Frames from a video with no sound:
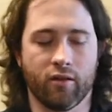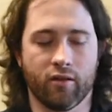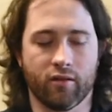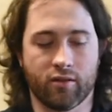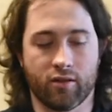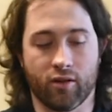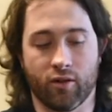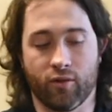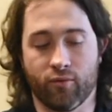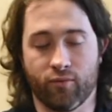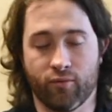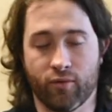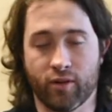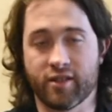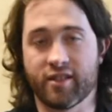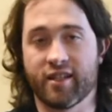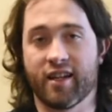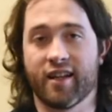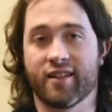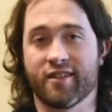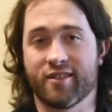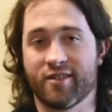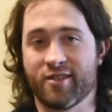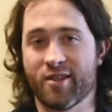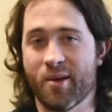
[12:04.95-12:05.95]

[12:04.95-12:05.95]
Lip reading: So once again, it's